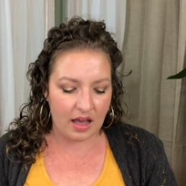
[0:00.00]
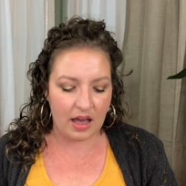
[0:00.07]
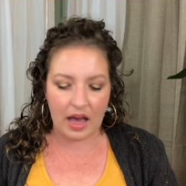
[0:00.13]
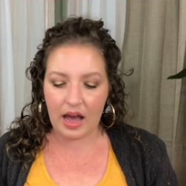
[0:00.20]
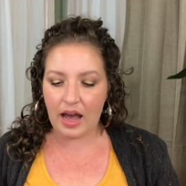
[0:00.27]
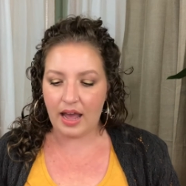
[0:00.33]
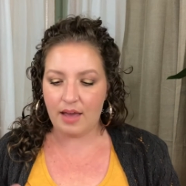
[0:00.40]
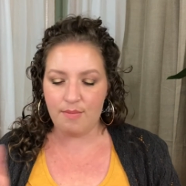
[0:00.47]

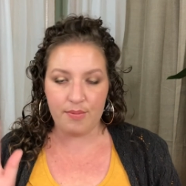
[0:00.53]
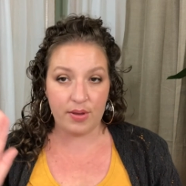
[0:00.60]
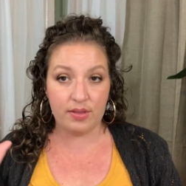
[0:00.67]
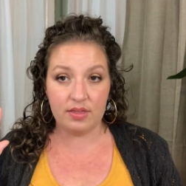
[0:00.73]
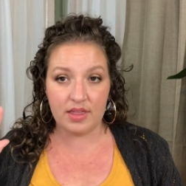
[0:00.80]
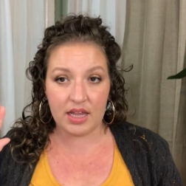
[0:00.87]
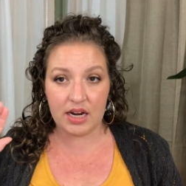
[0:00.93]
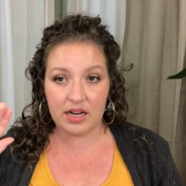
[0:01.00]
hype
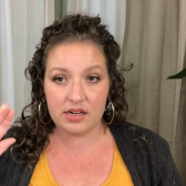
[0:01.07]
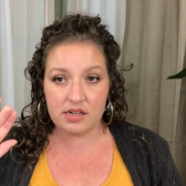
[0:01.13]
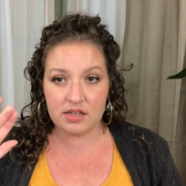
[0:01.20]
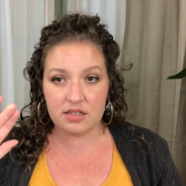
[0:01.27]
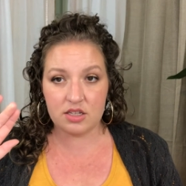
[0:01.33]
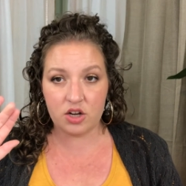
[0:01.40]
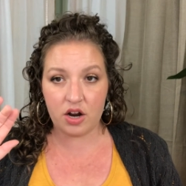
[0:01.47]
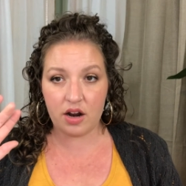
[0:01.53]
that it
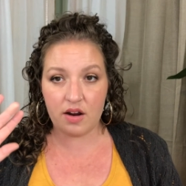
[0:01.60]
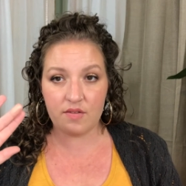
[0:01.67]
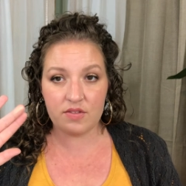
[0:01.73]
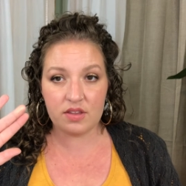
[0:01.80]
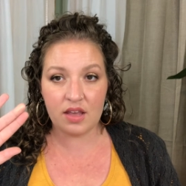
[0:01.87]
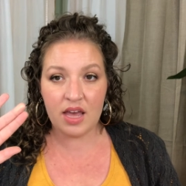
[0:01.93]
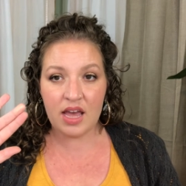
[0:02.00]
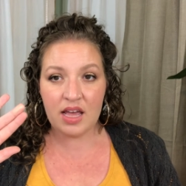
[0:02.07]
deserves.